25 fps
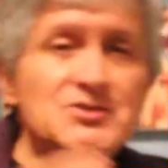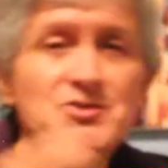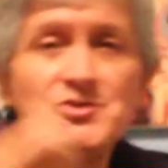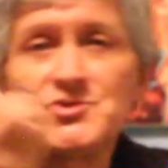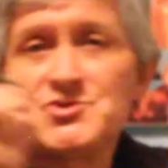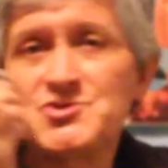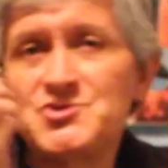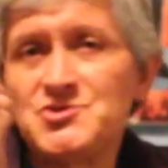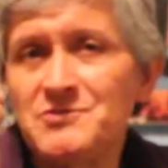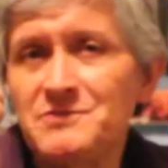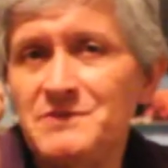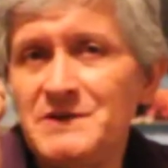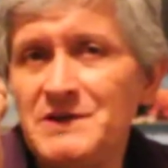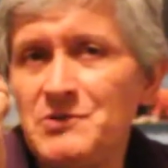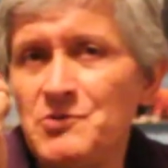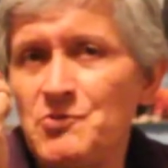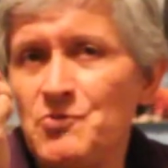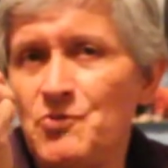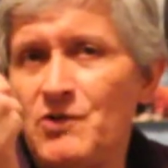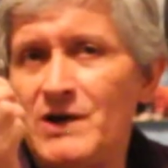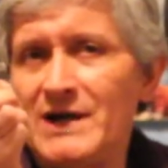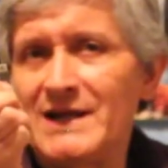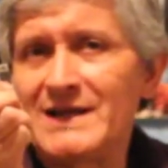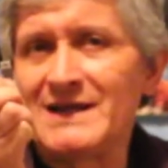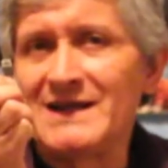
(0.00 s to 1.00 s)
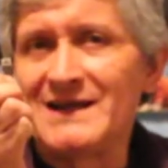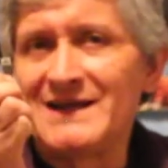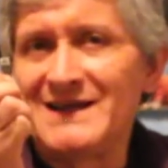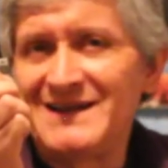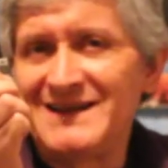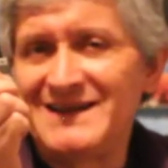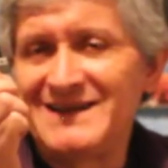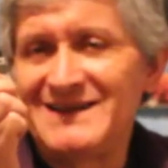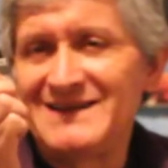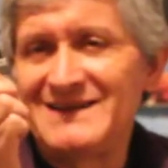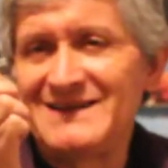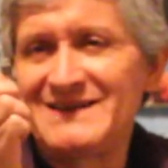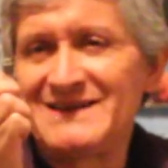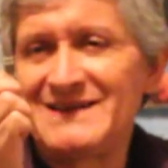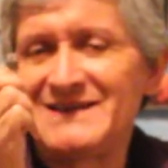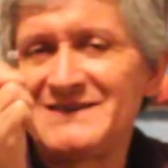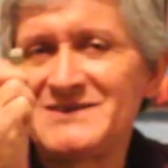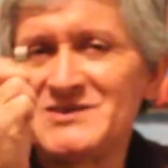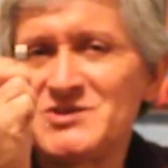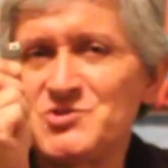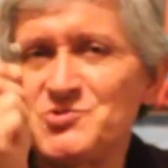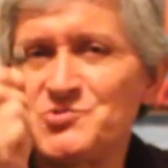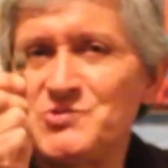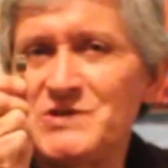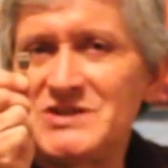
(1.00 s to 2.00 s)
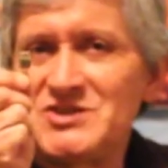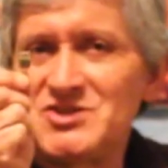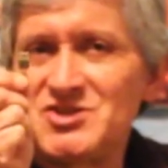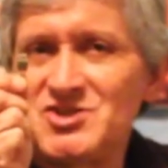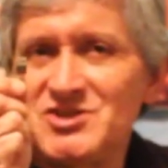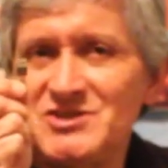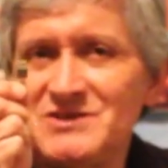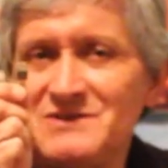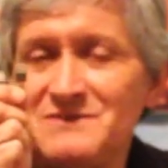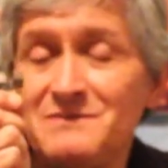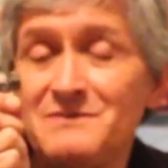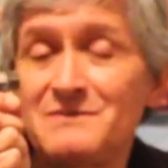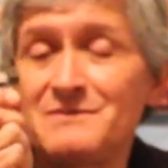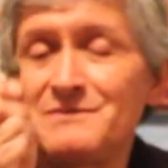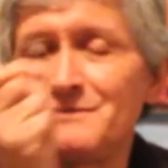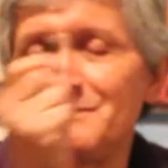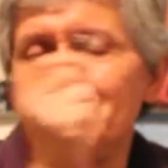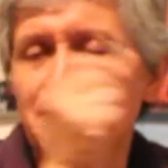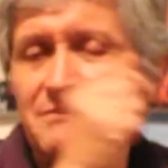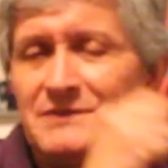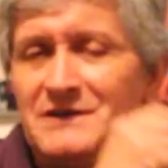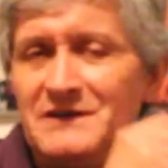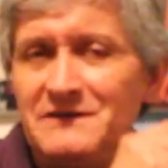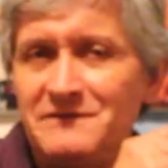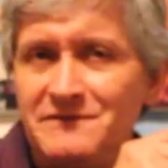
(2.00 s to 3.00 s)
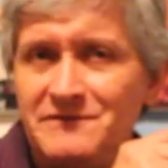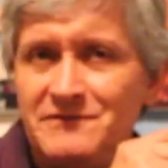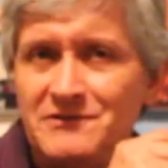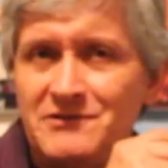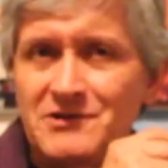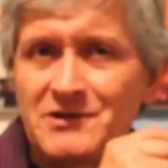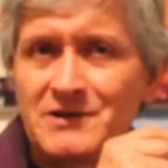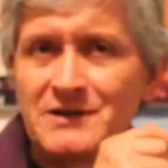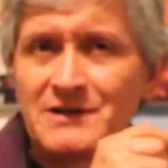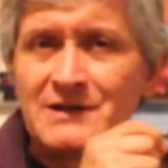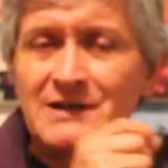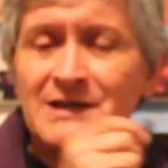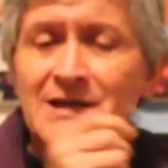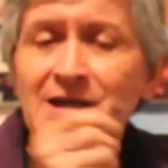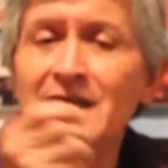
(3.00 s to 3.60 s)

used to be one switch before,